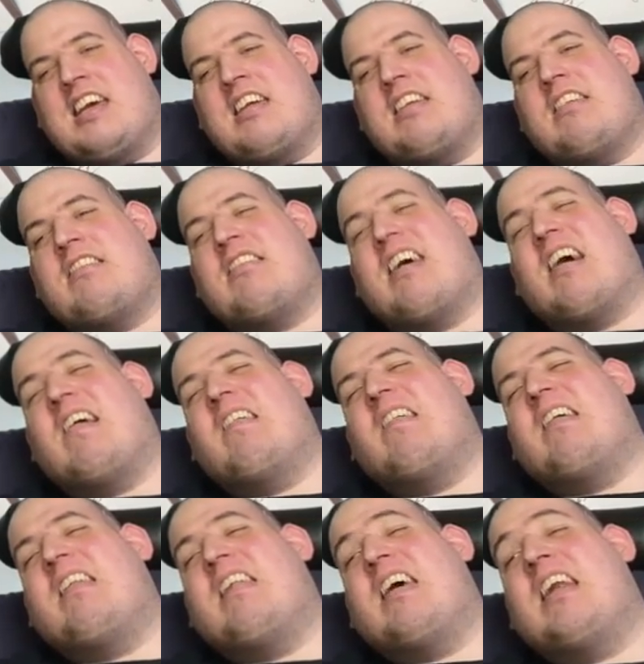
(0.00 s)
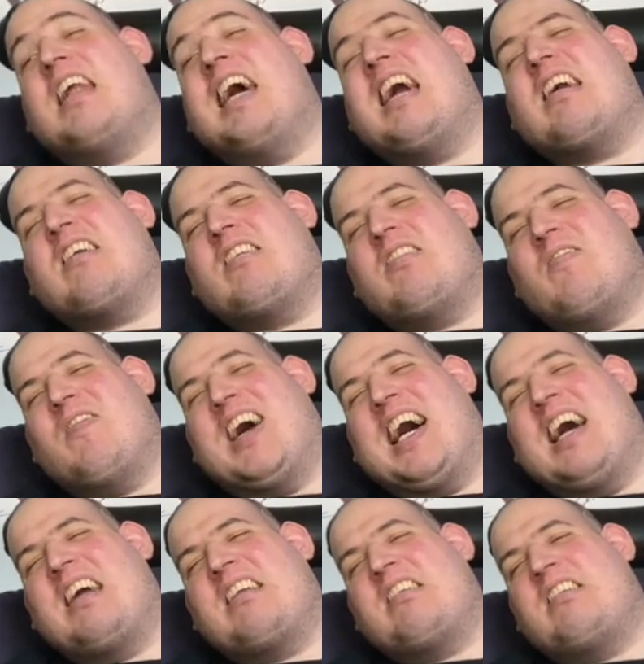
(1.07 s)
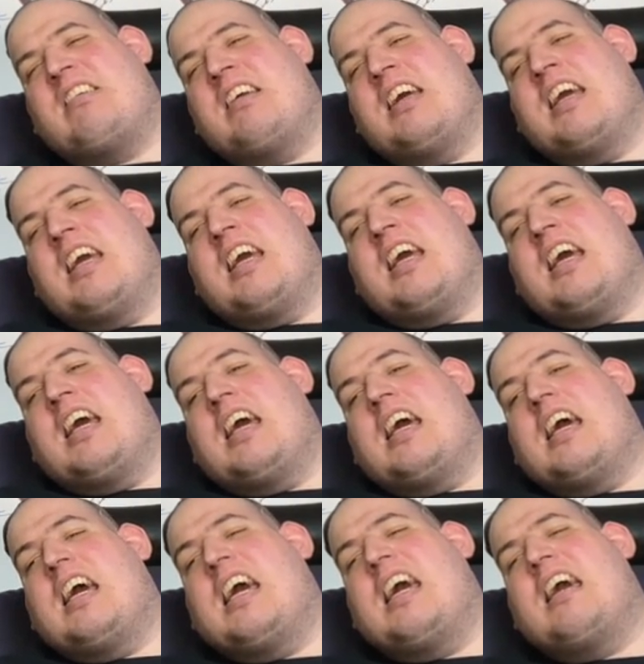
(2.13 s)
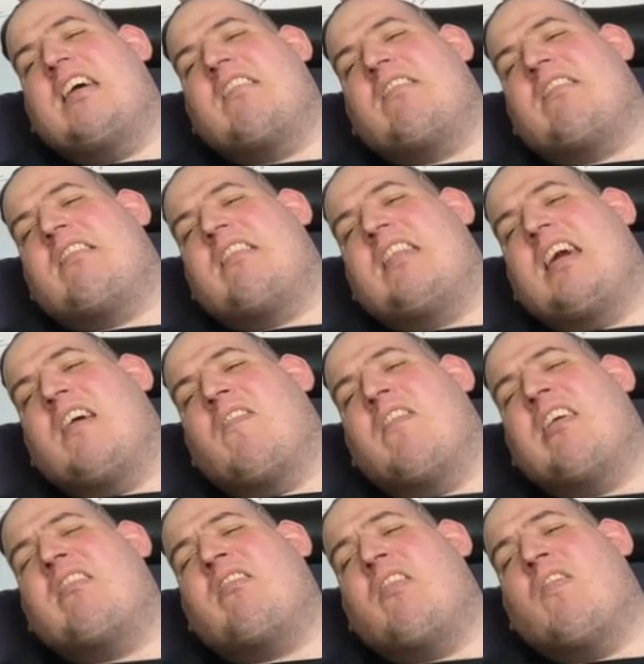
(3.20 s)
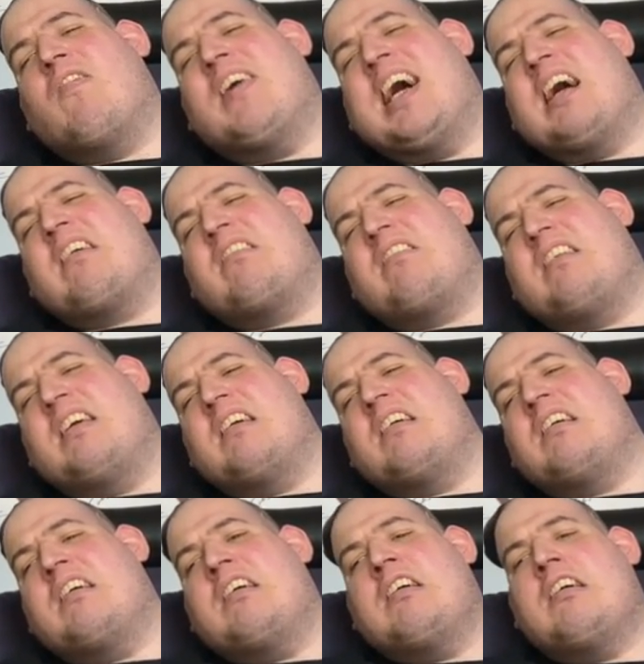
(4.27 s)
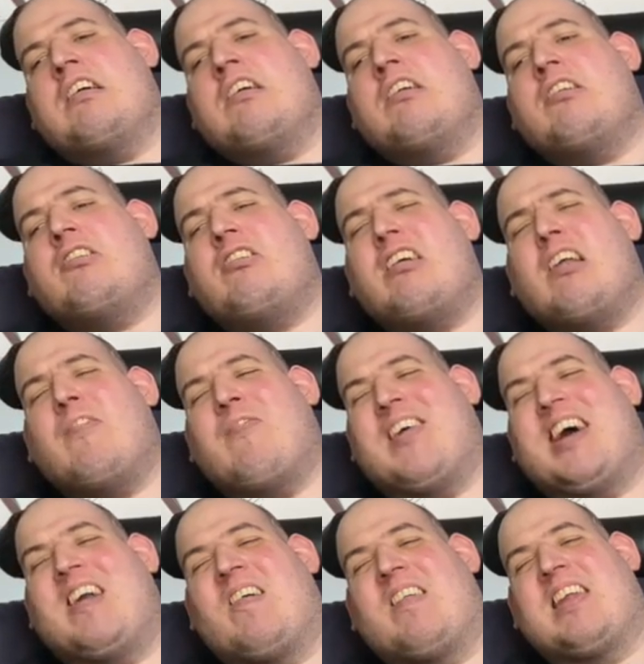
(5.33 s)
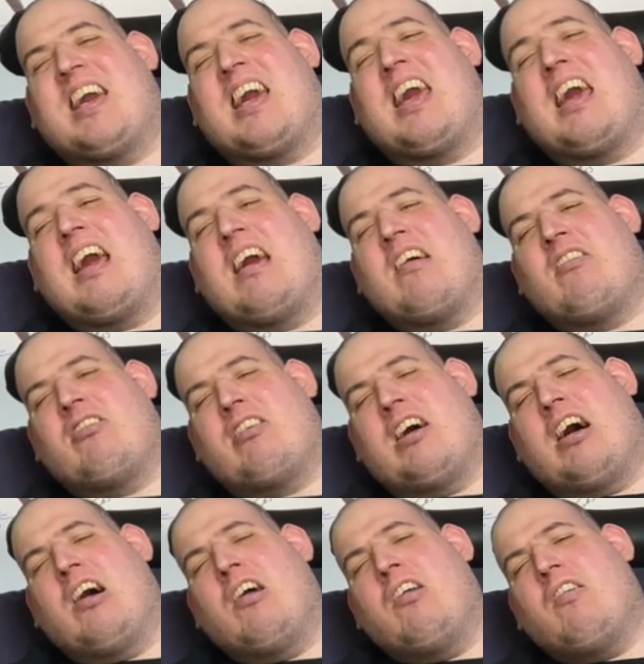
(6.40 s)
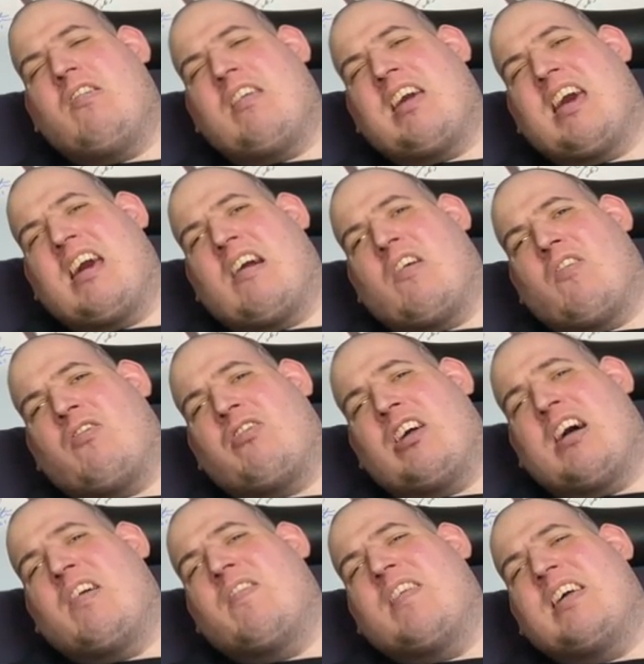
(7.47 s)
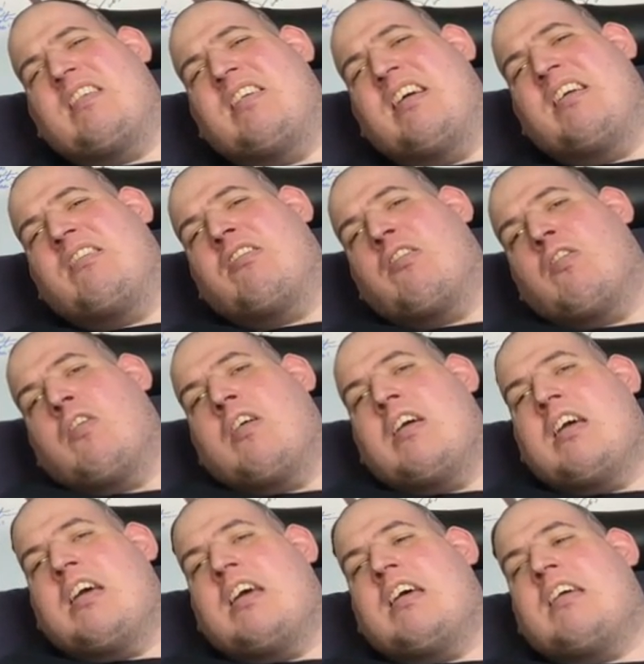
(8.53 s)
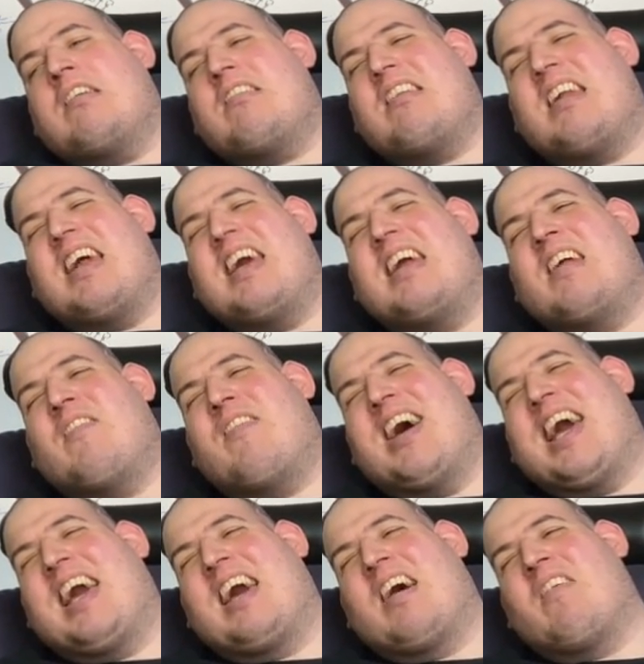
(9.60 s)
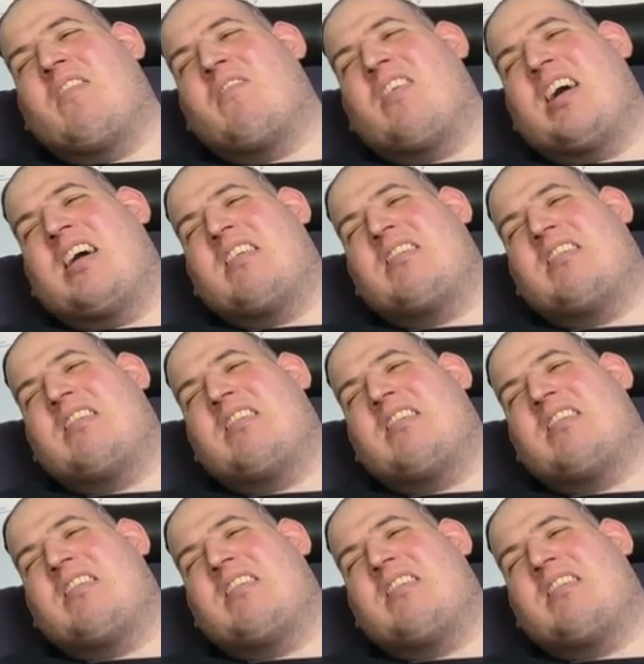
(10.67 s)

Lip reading: So the next match is the original match that should have been on the kickoff show, which is Selena Vega versus